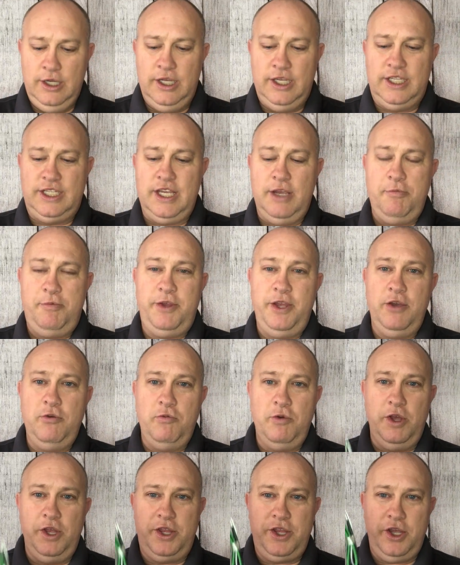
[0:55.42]
Same thing
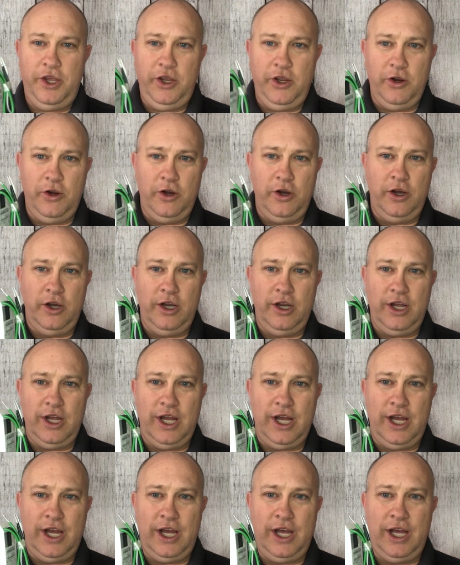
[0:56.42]
with your
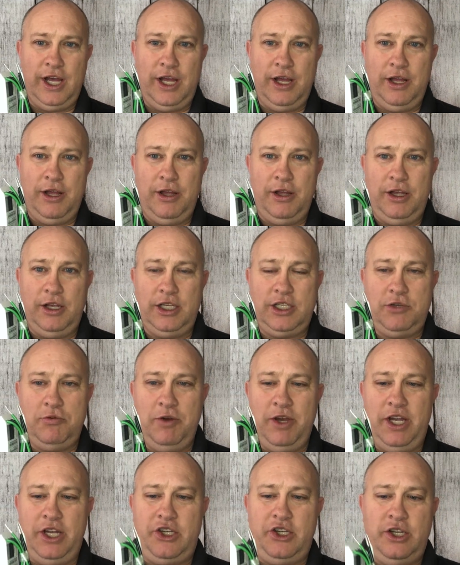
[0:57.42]

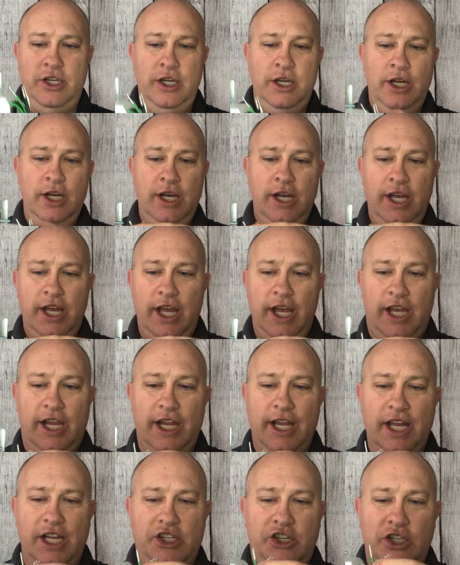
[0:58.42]
switch. It
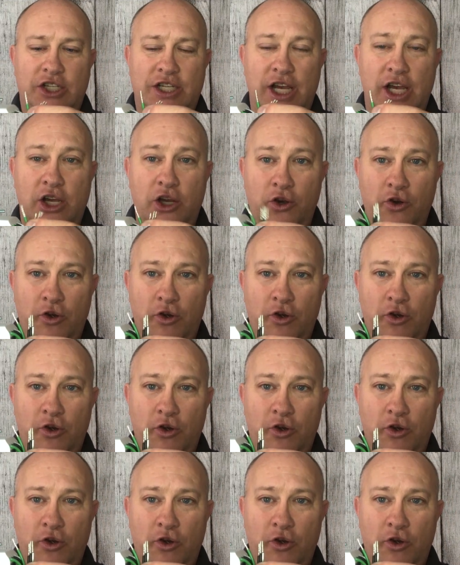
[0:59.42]
connects just like a